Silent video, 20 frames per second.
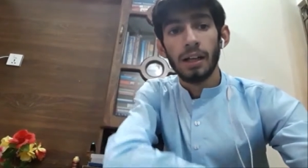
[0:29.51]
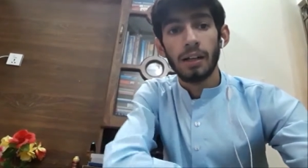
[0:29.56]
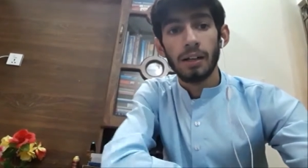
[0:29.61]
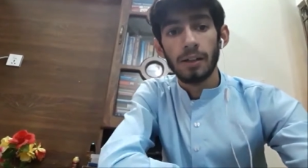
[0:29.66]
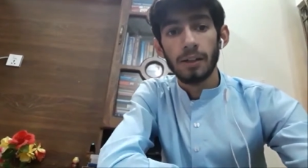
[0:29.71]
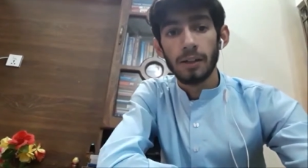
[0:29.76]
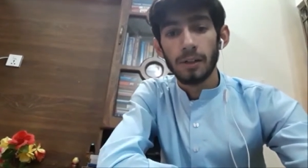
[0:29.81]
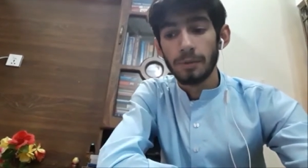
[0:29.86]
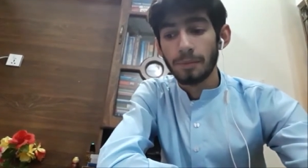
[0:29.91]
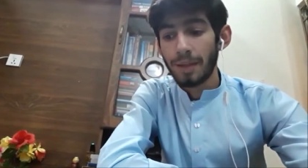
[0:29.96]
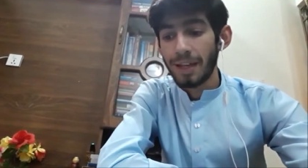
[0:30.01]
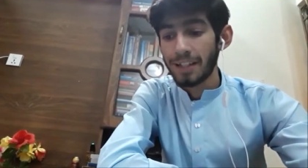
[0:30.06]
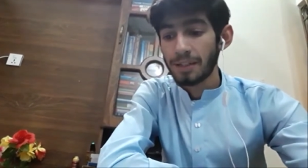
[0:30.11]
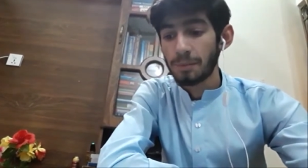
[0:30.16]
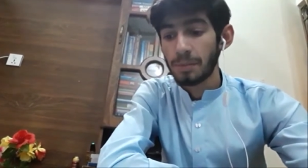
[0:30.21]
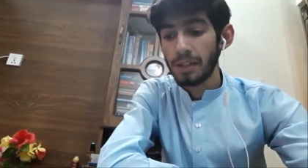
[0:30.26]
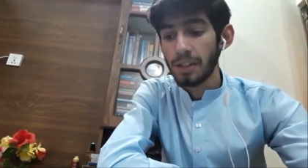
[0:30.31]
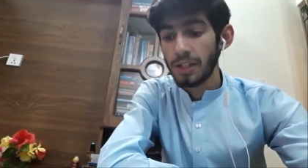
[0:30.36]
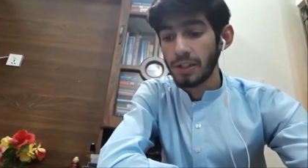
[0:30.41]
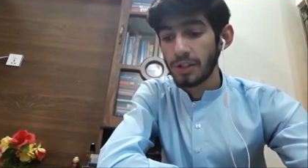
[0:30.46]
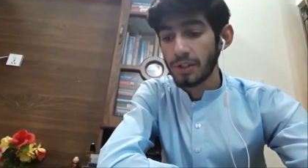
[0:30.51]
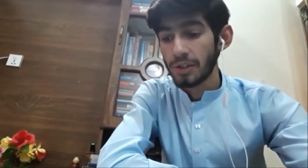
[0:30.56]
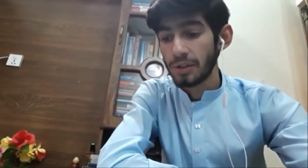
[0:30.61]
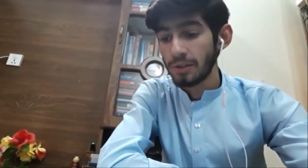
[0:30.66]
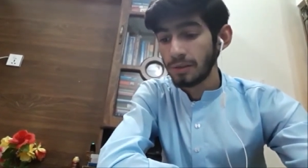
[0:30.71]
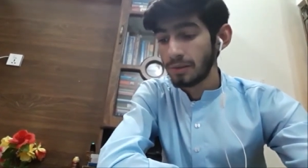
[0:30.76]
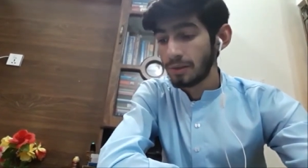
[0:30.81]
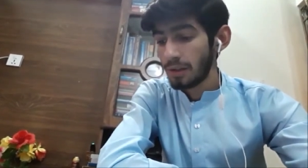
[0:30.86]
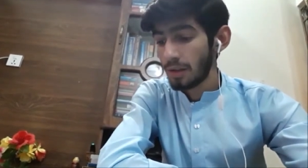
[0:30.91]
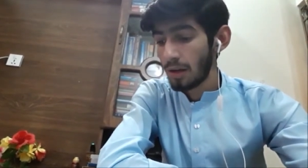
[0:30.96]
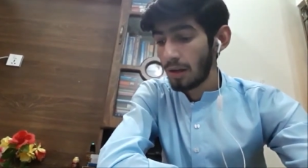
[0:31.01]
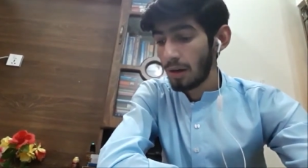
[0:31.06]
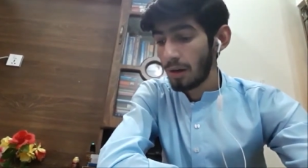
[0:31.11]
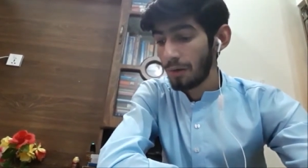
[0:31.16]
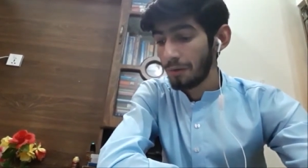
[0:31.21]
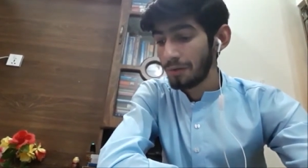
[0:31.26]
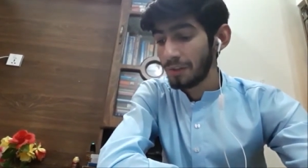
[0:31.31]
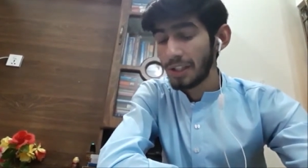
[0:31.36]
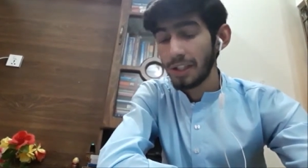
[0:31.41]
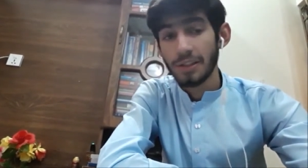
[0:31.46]
uh, explanation
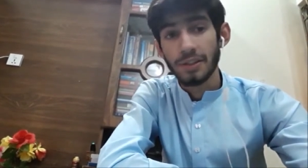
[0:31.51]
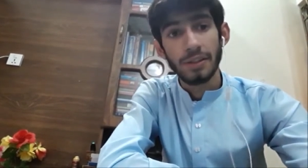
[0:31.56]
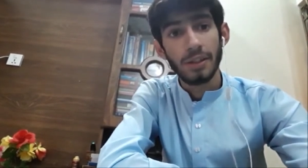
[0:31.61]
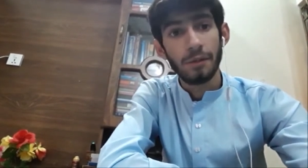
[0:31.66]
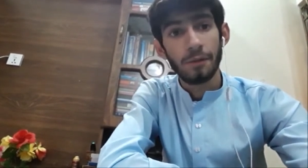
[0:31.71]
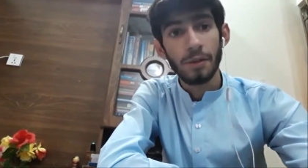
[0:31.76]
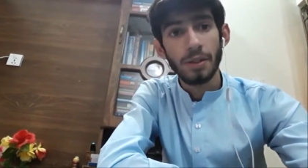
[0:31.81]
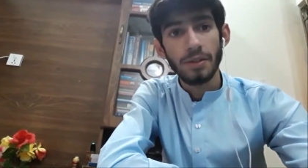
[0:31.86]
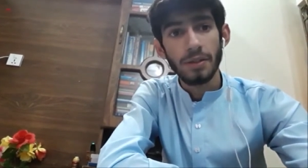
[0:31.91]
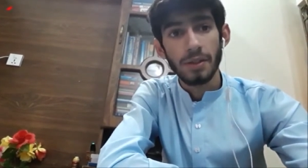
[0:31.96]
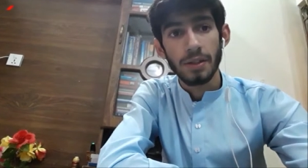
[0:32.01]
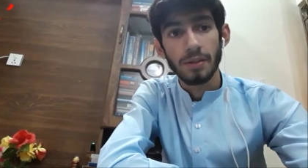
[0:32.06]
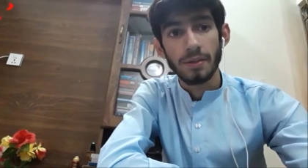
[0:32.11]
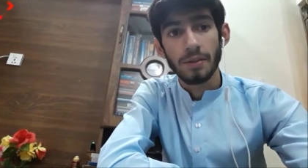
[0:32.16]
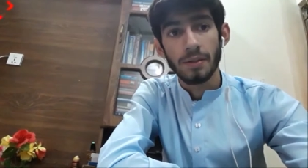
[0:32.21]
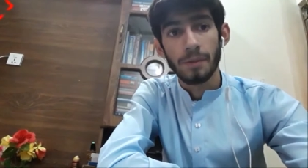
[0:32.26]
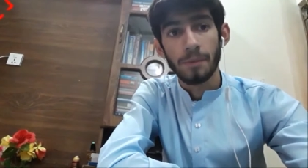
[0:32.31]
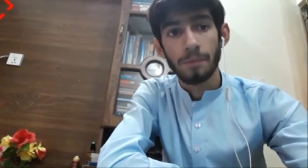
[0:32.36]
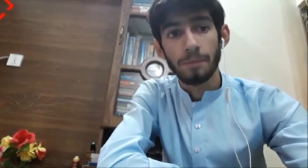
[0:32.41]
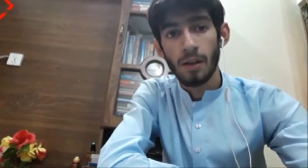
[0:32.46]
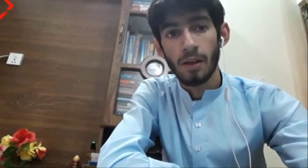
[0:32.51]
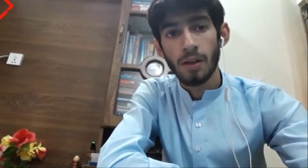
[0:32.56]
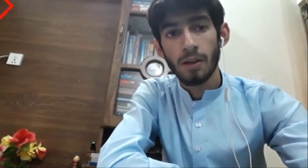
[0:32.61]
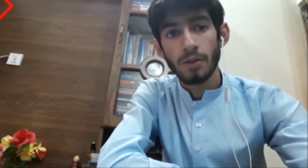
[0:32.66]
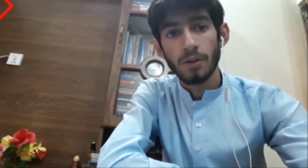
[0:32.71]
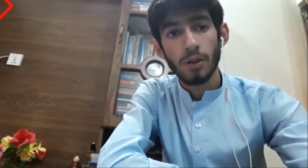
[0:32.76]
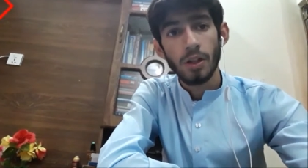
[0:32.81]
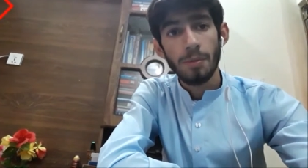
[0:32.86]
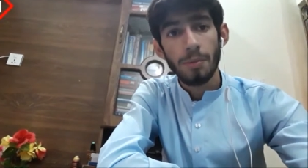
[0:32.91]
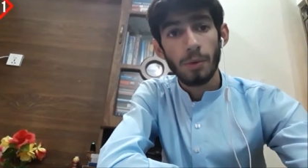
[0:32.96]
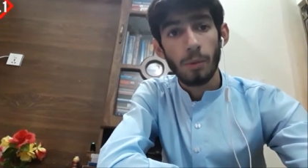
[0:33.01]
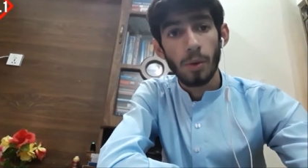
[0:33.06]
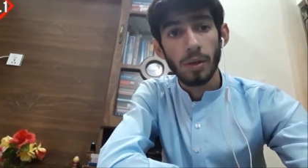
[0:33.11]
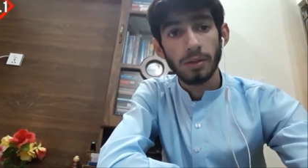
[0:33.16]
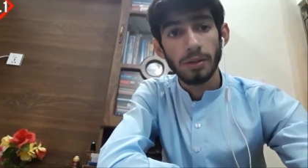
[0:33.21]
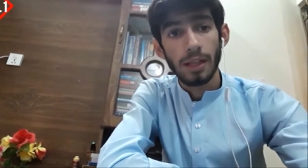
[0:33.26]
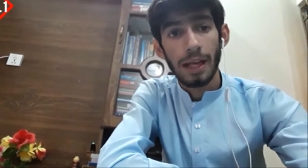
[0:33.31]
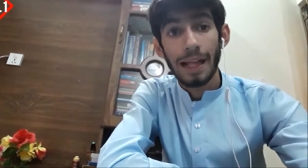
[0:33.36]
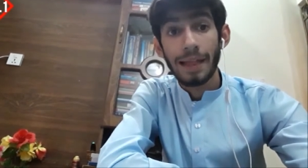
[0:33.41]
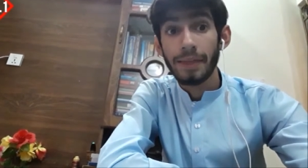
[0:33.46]
of these differences. So number
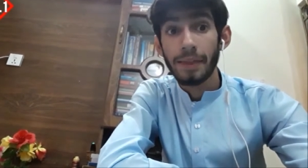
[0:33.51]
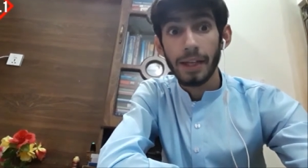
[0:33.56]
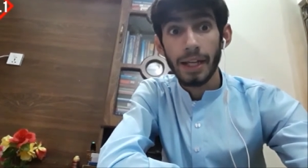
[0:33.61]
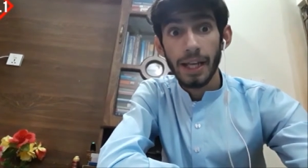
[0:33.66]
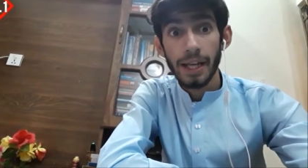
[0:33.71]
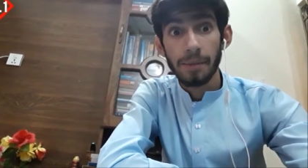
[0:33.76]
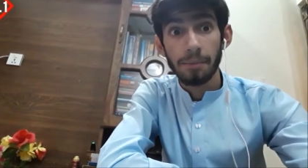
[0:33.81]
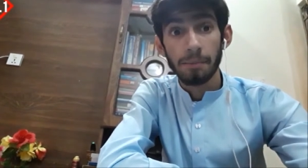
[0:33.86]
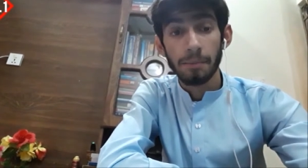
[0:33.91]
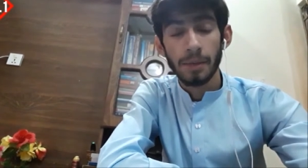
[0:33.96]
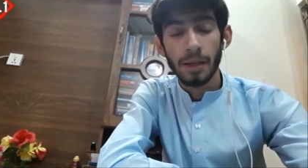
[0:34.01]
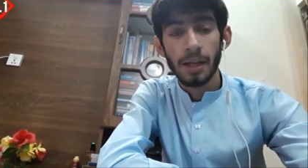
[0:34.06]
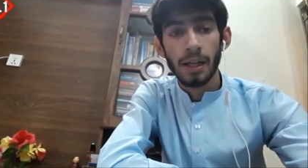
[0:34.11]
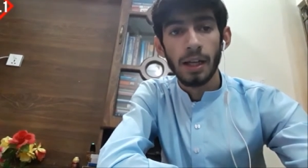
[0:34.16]
one, the name.